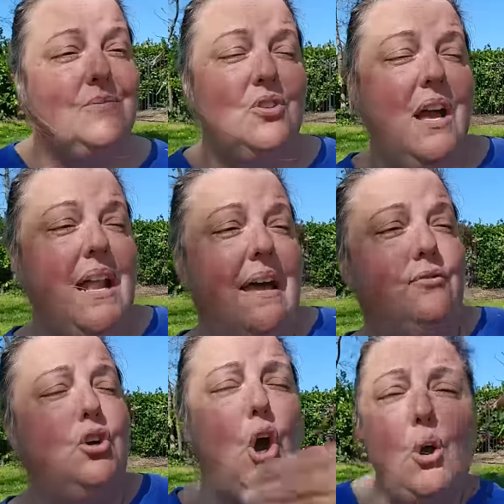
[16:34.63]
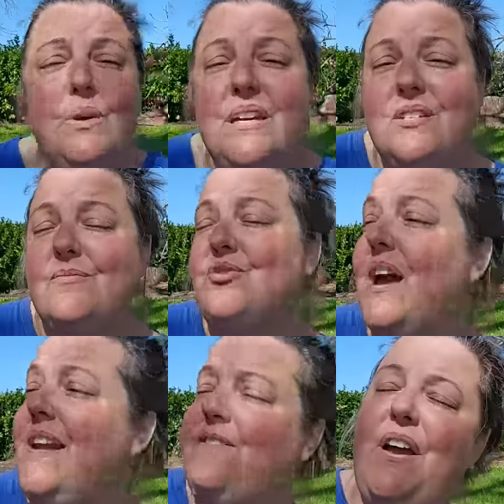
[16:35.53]
I'm trying to have courage. I'm
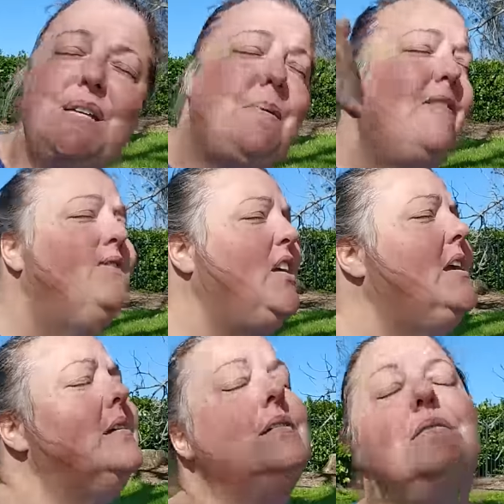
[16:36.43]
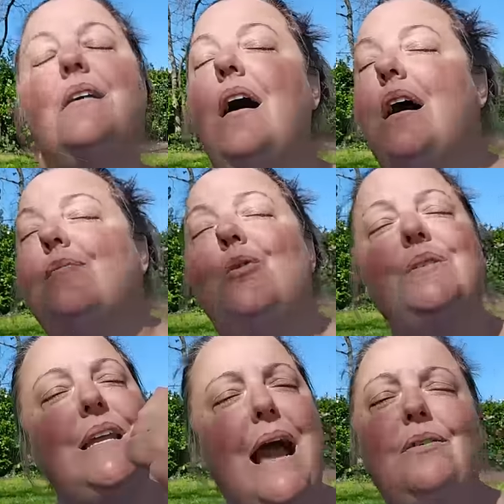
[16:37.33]
trying to face my fears. I'm going
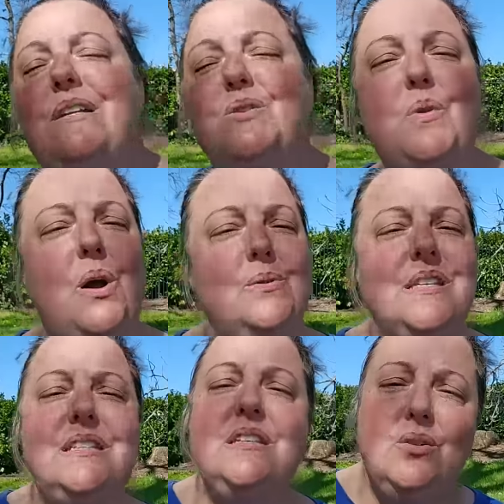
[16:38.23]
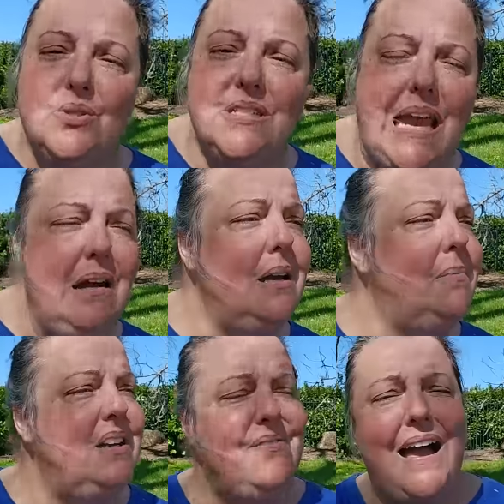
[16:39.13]
down these roads. It's a little scary,
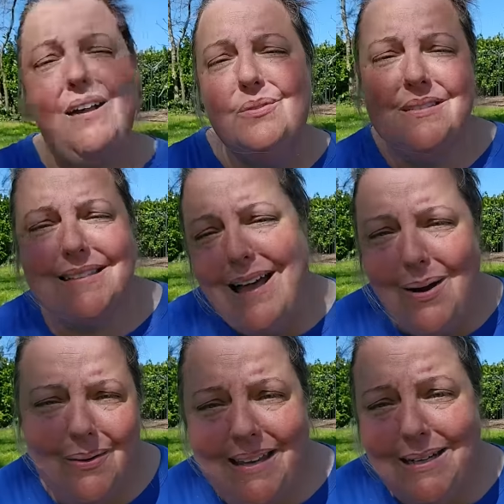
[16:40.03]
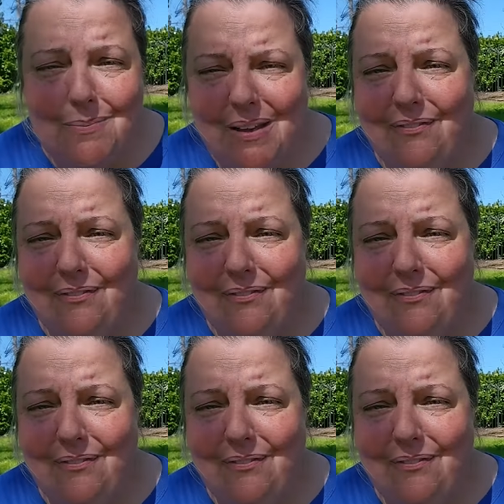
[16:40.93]
but if I go slow, it'll be